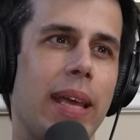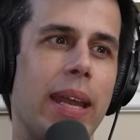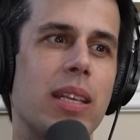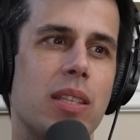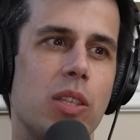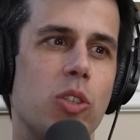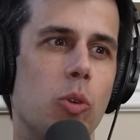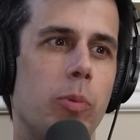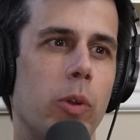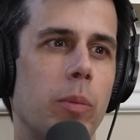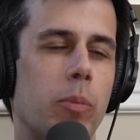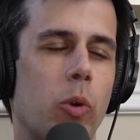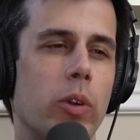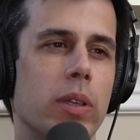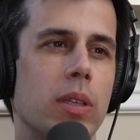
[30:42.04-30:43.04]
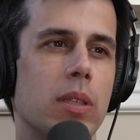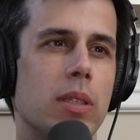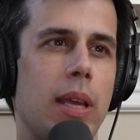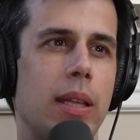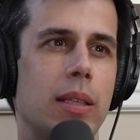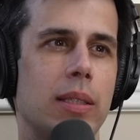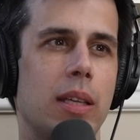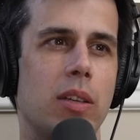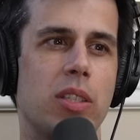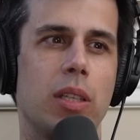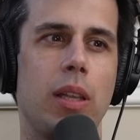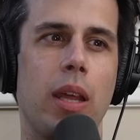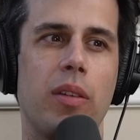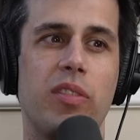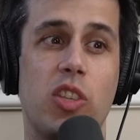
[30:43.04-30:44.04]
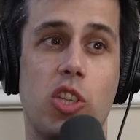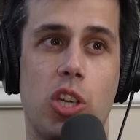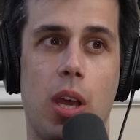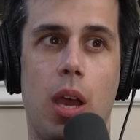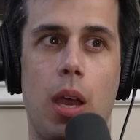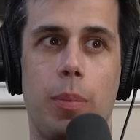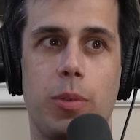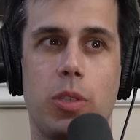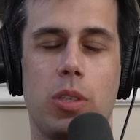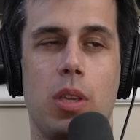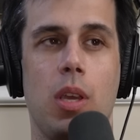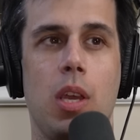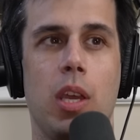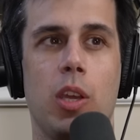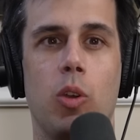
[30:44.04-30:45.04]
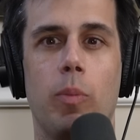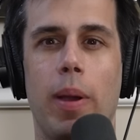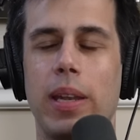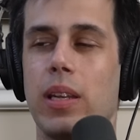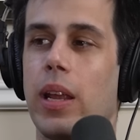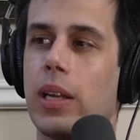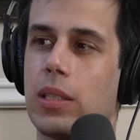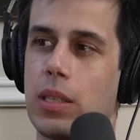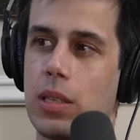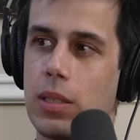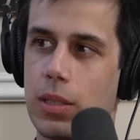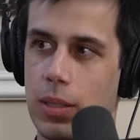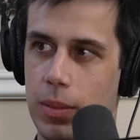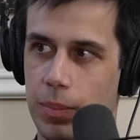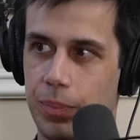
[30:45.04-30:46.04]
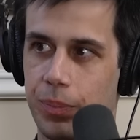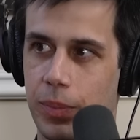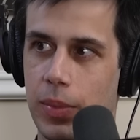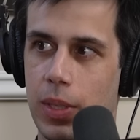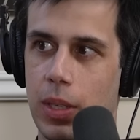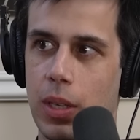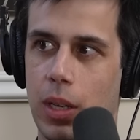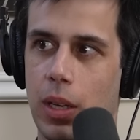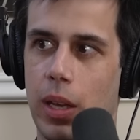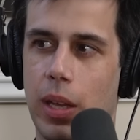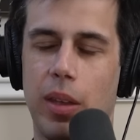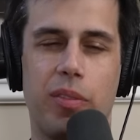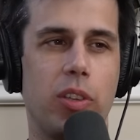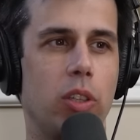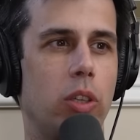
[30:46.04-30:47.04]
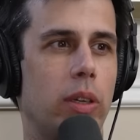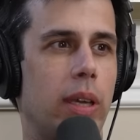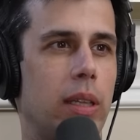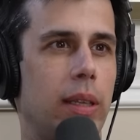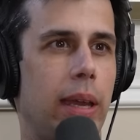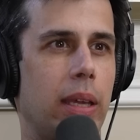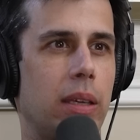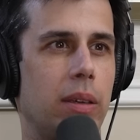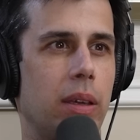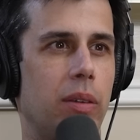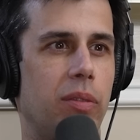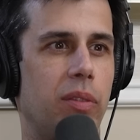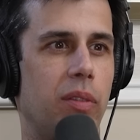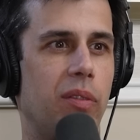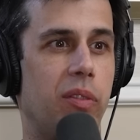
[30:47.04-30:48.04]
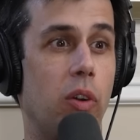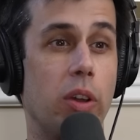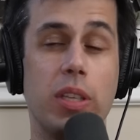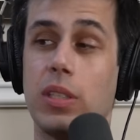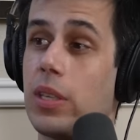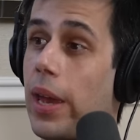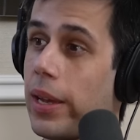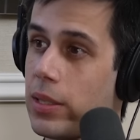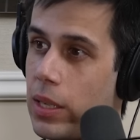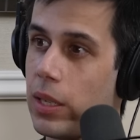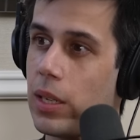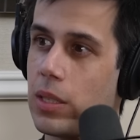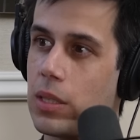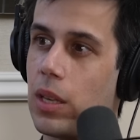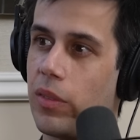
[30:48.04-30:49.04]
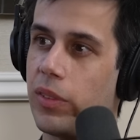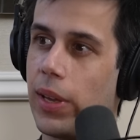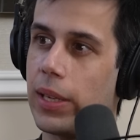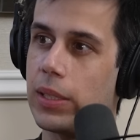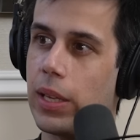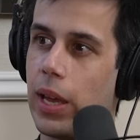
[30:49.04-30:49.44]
that is super important is that there's a lot of jobs who might not exist. Yeah. If you look at like voice acting and stuff like